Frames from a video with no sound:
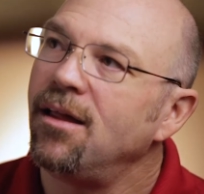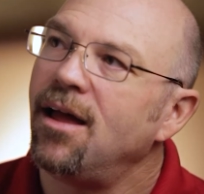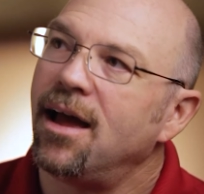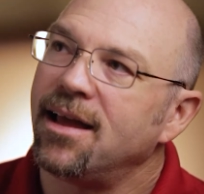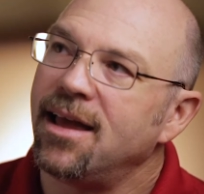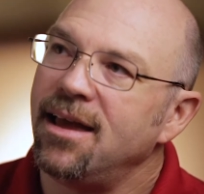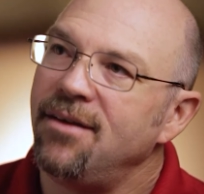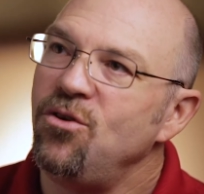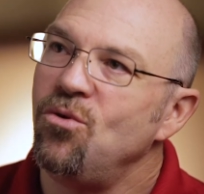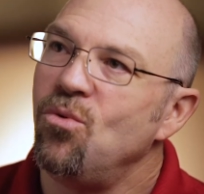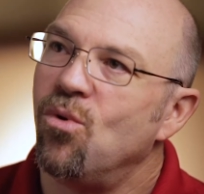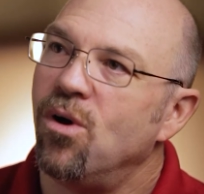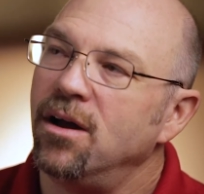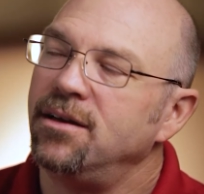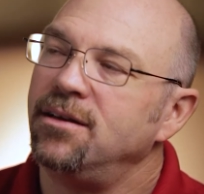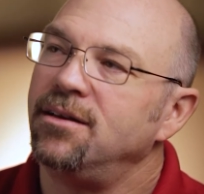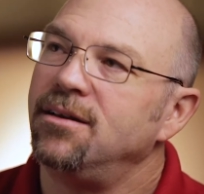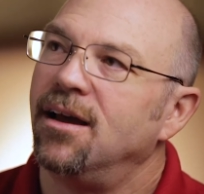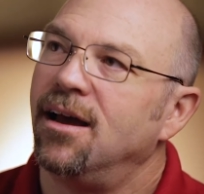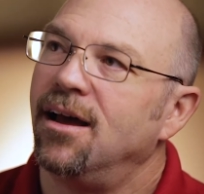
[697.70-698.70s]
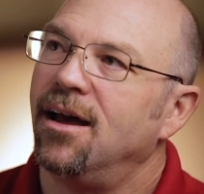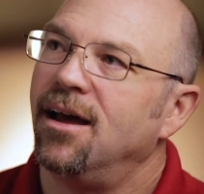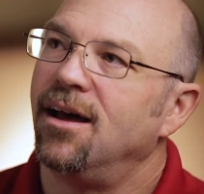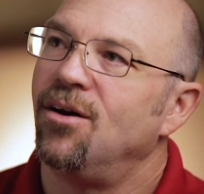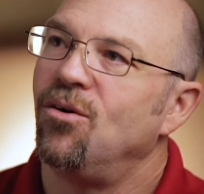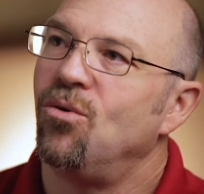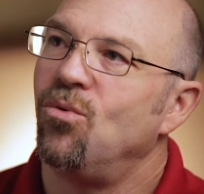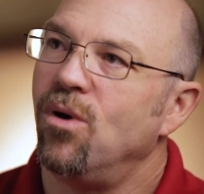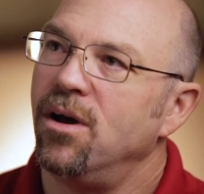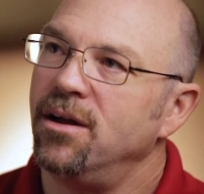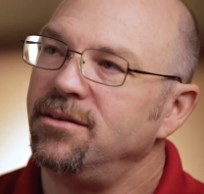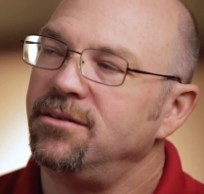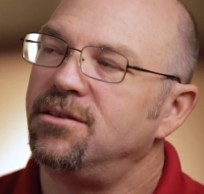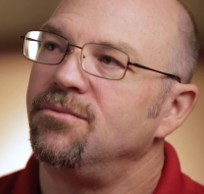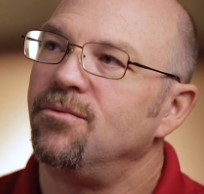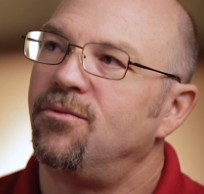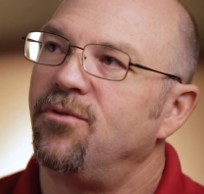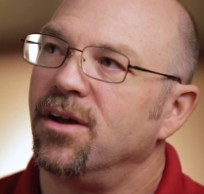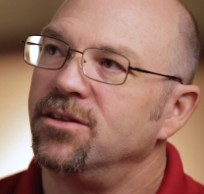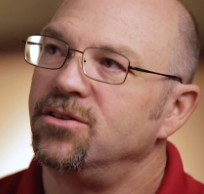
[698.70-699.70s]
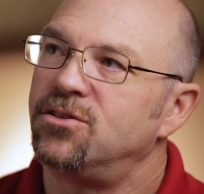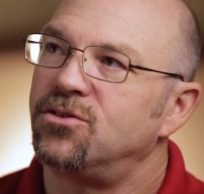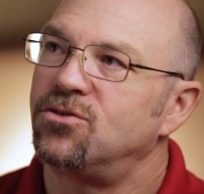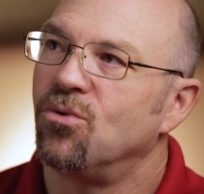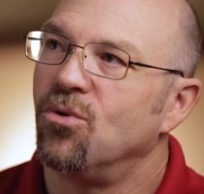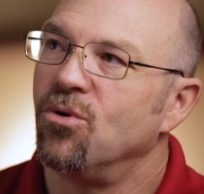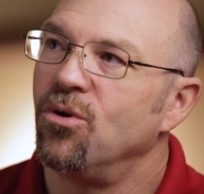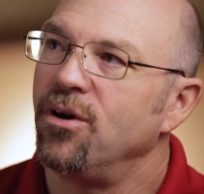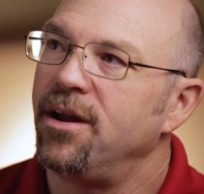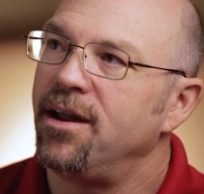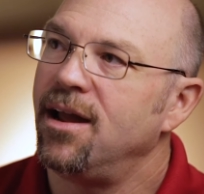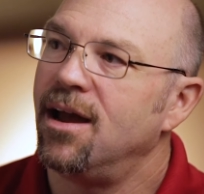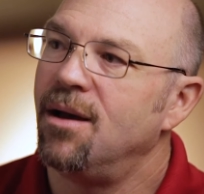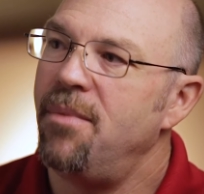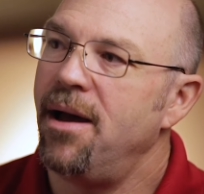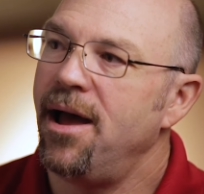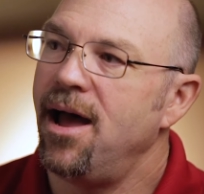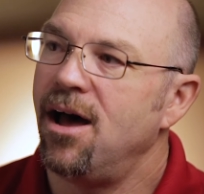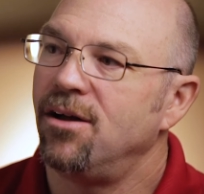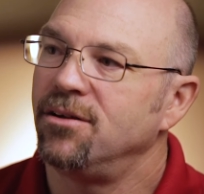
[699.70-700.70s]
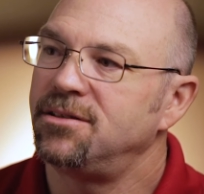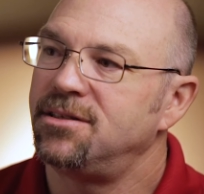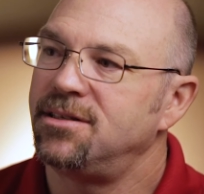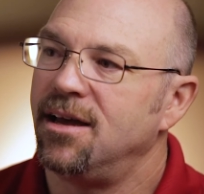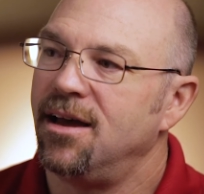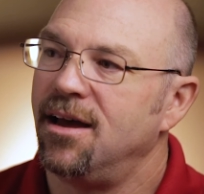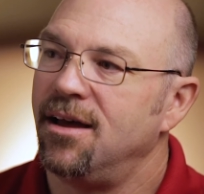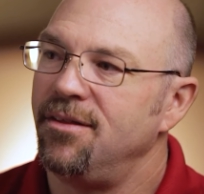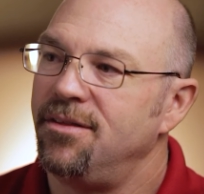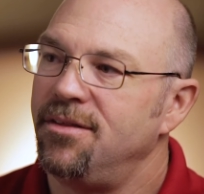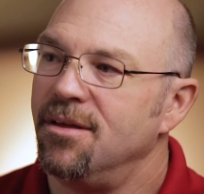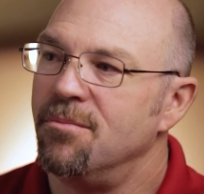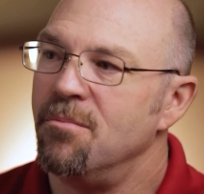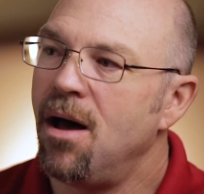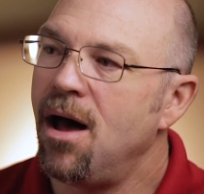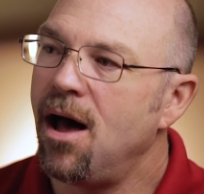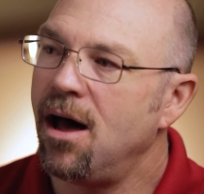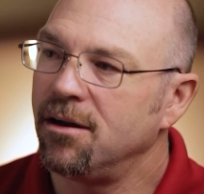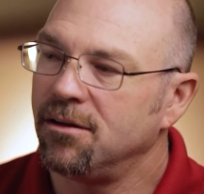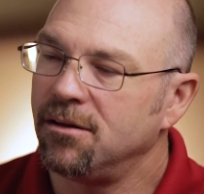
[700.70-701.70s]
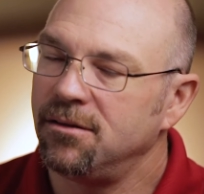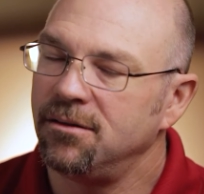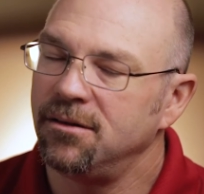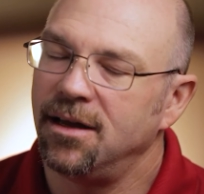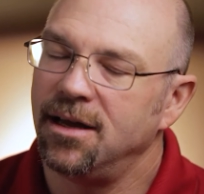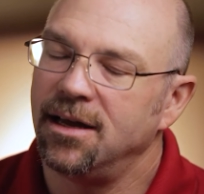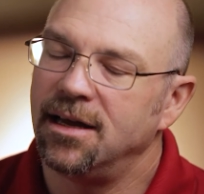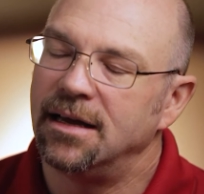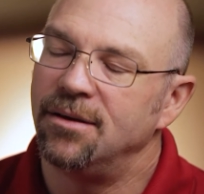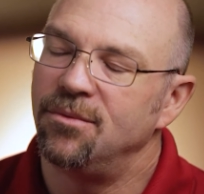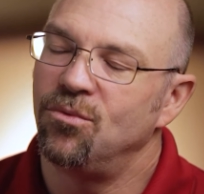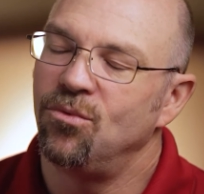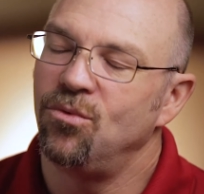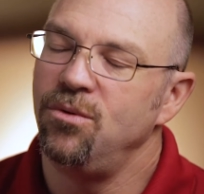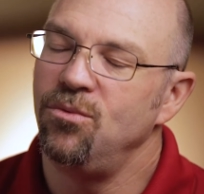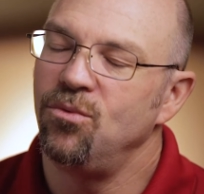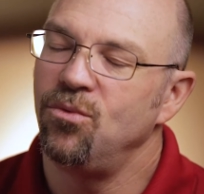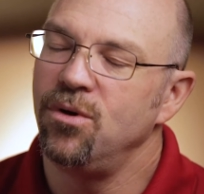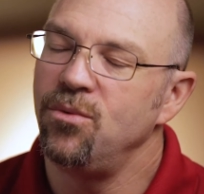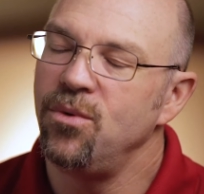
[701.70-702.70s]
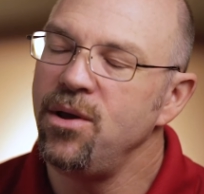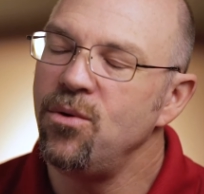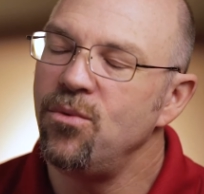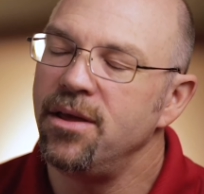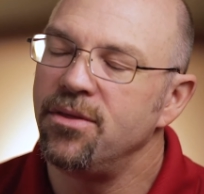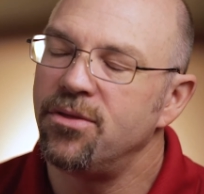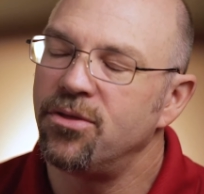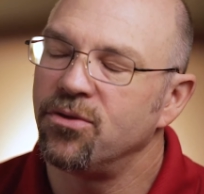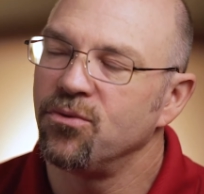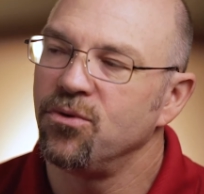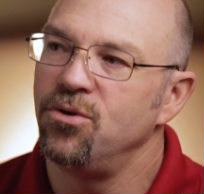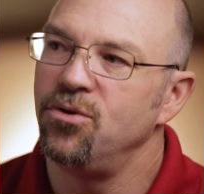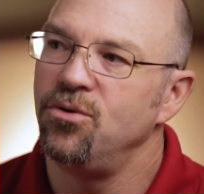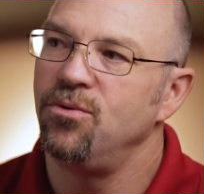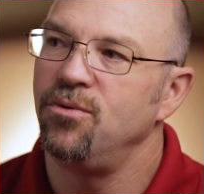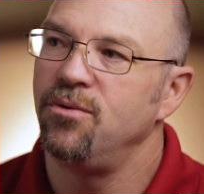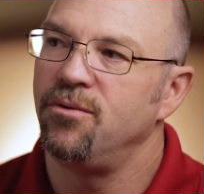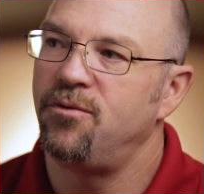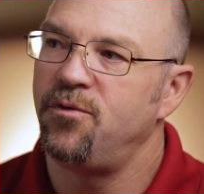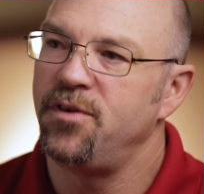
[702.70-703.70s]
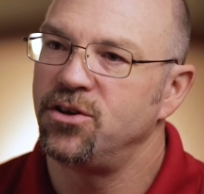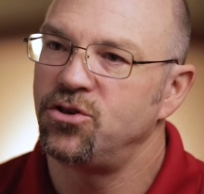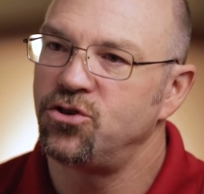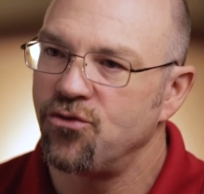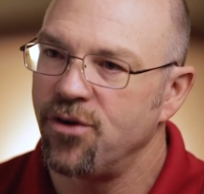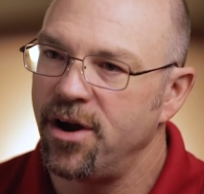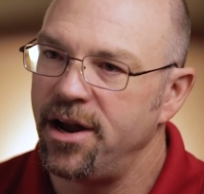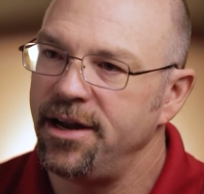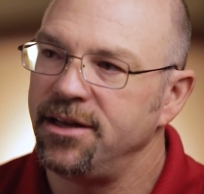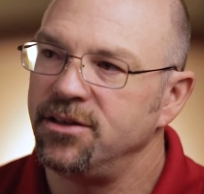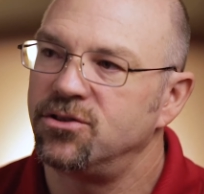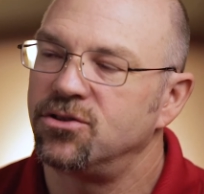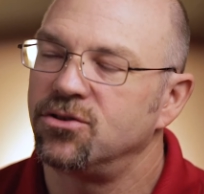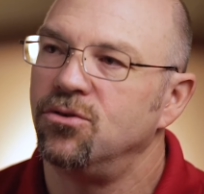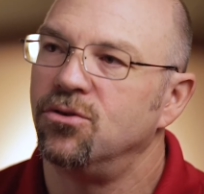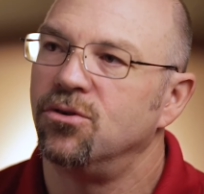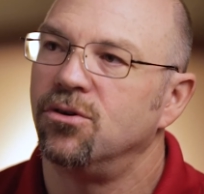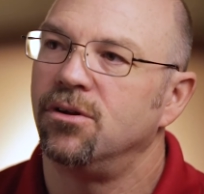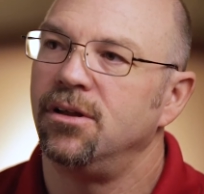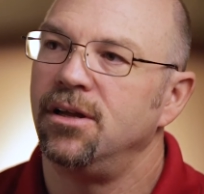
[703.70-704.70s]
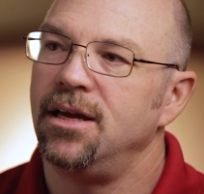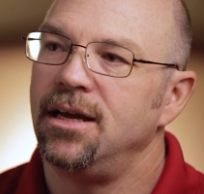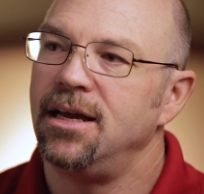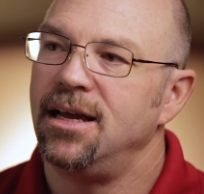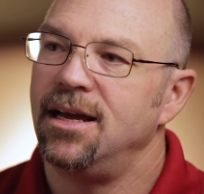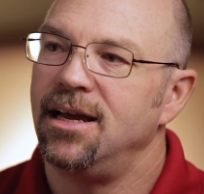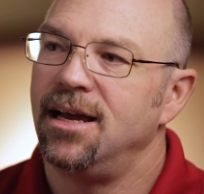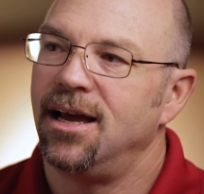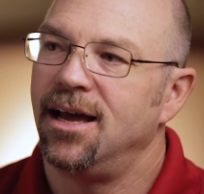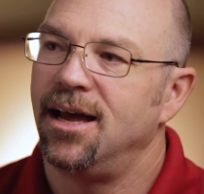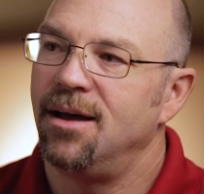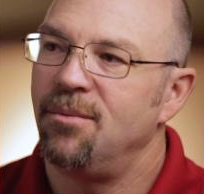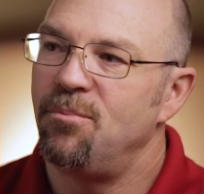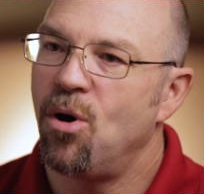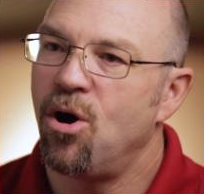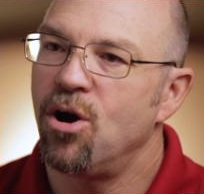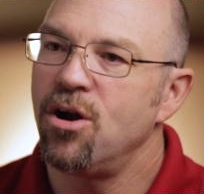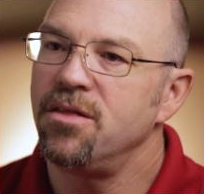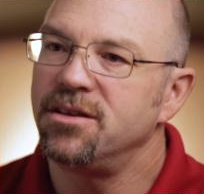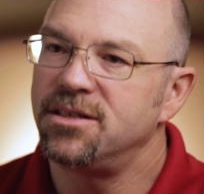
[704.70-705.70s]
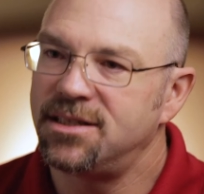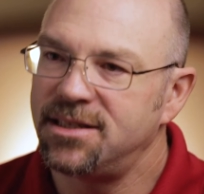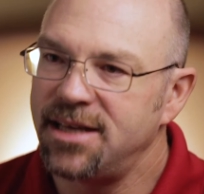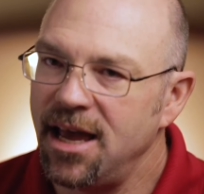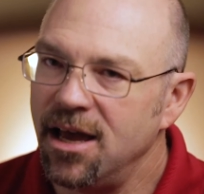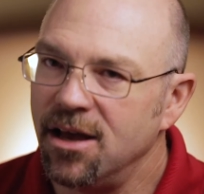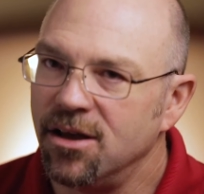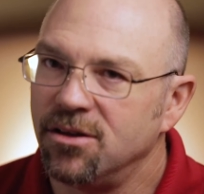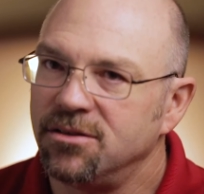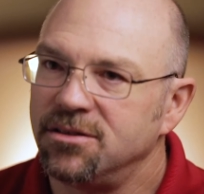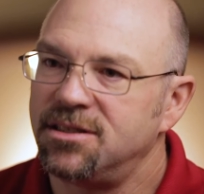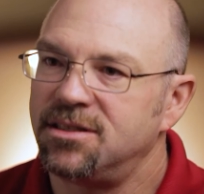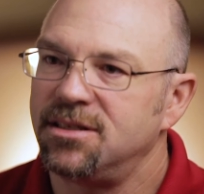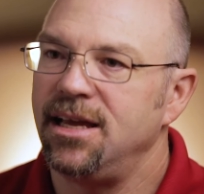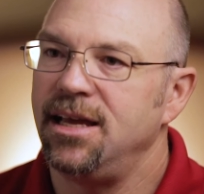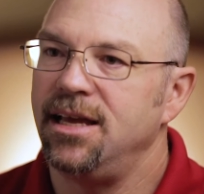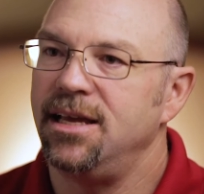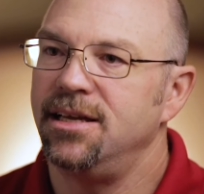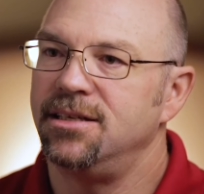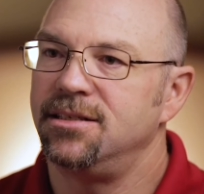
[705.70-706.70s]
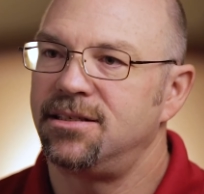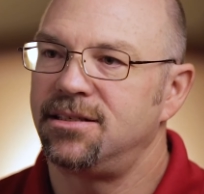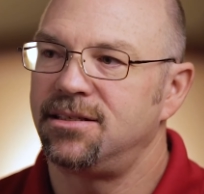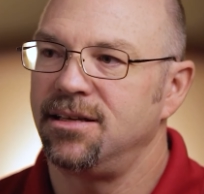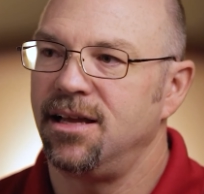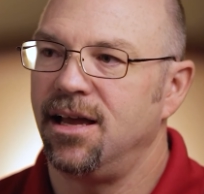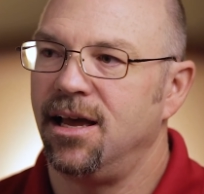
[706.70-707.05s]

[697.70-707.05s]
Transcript: I'll give you one fun story about the model. When we went through fish training school, part of the sales is